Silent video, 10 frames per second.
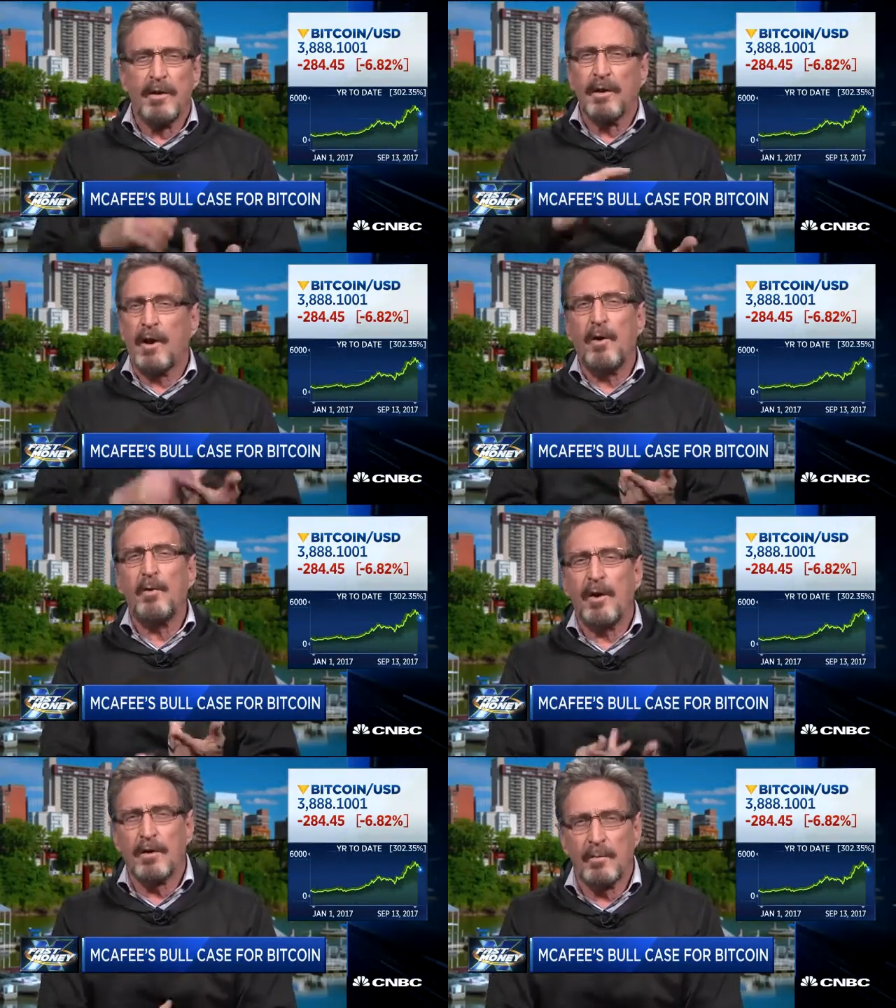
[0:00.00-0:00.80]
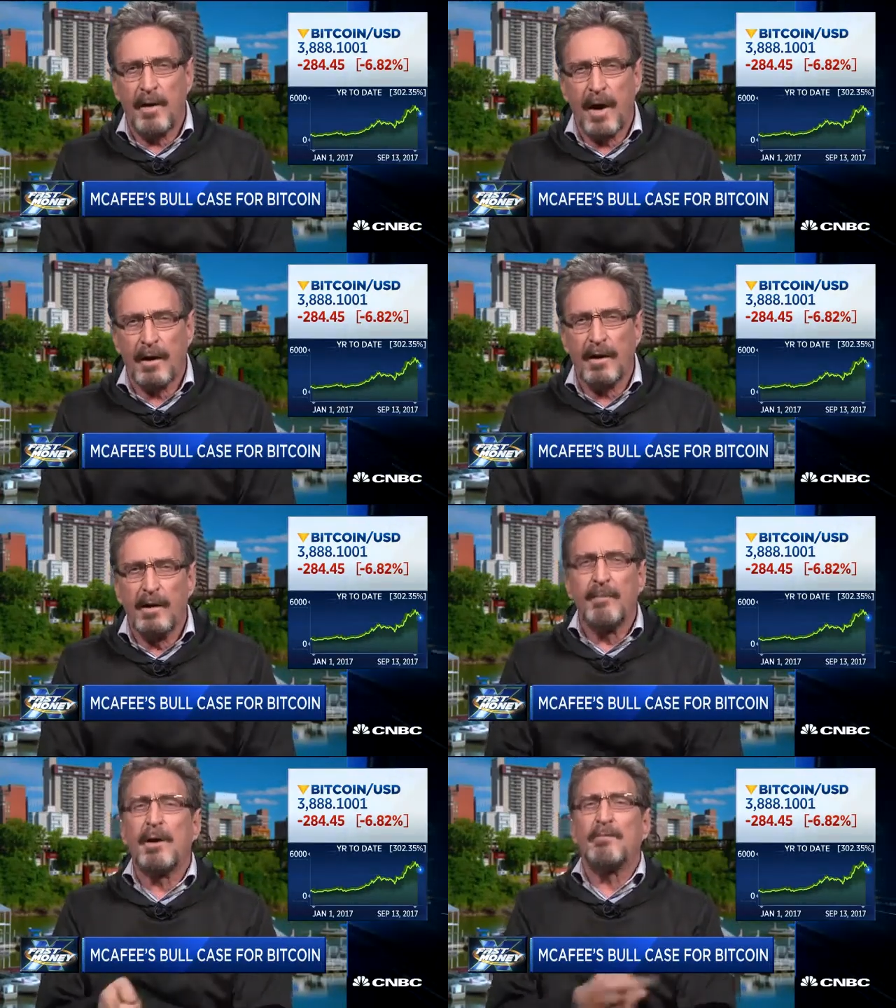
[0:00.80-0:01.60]
the code on the back,
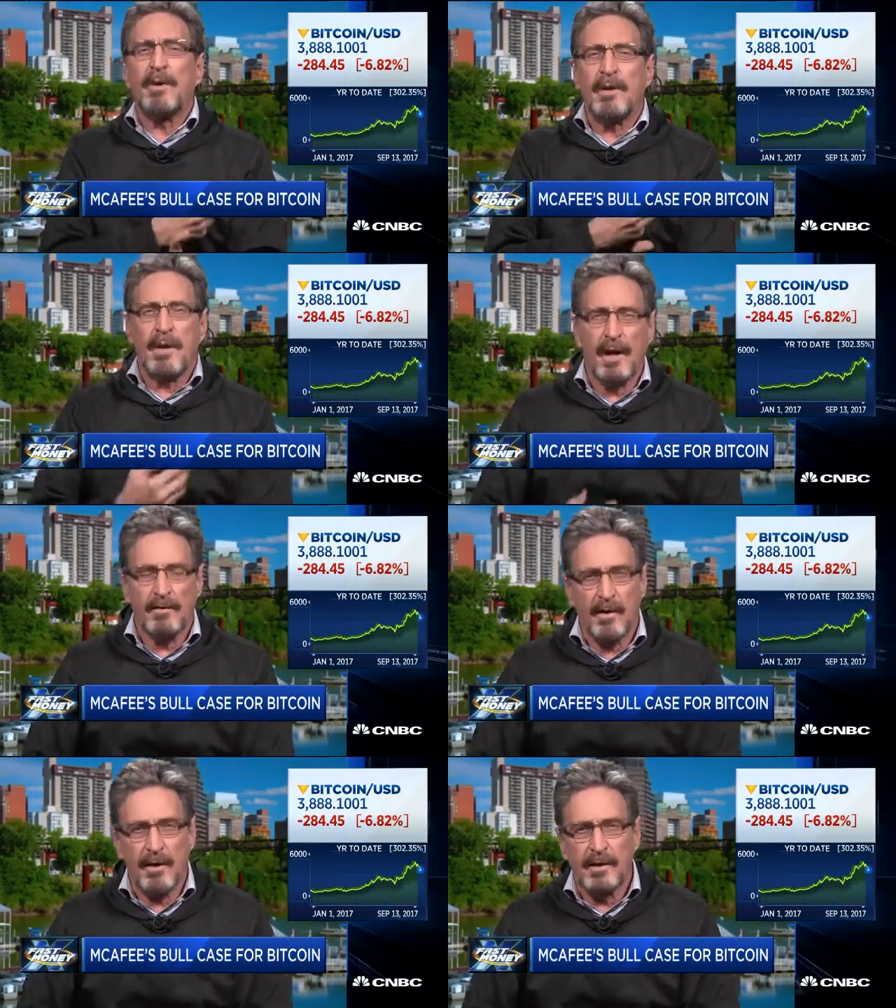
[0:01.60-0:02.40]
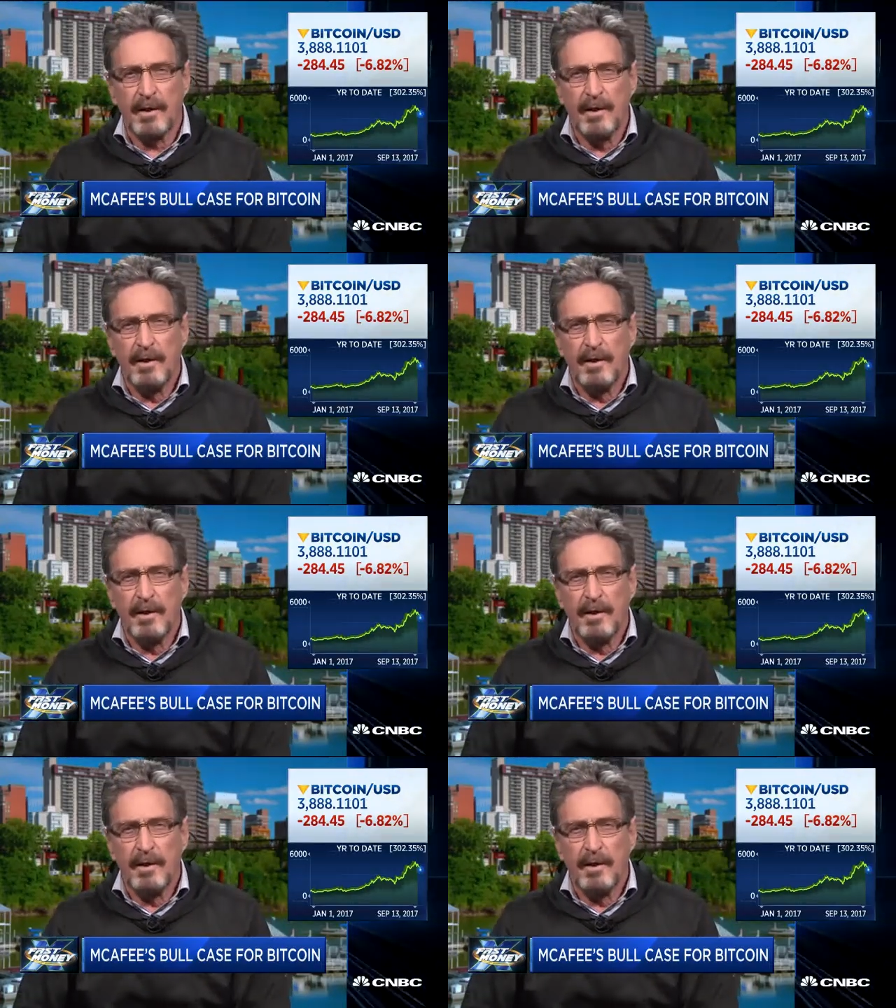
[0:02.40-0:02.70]
my billing address.